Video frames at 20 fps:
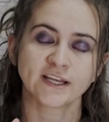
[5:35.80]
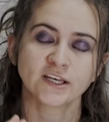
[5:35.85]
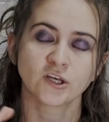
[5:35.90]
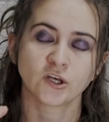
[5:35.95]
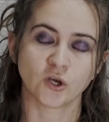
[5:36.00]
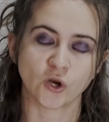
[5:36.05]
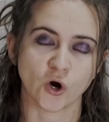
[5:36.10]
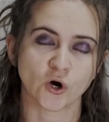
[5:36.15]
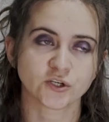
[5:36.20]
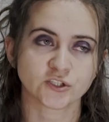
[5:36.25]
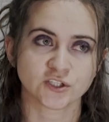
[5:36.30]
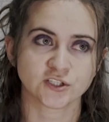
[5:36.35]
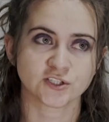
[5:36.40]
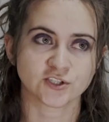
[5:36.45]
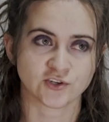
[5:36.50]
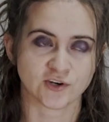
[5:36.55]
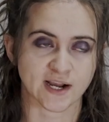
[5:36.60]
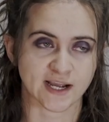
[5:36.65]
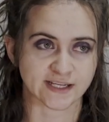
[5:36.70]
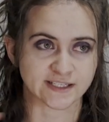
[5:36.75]
not to
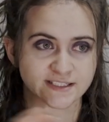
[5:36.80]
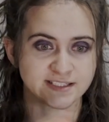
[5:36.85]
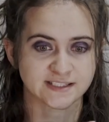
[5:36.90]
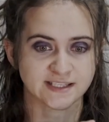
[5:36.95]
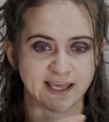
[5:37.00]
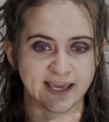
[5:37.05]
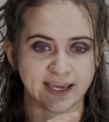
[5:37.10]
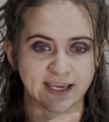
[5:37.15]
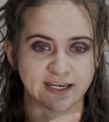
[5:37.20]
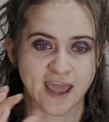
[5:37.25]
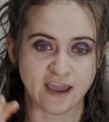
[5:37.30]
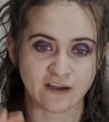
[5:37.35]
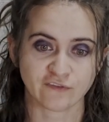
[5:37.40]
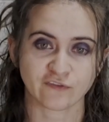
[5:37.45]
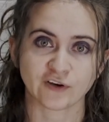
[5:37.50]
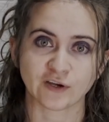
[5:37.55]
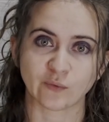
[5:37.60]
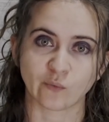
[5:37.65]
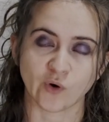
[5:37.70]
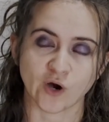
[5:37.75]
translate
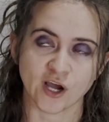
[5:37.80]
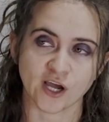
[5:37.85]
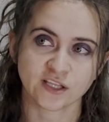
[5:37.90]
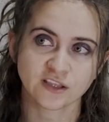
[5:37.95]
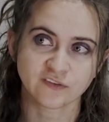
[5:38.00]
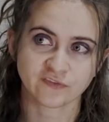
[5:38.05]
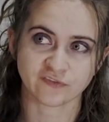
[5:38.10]
every word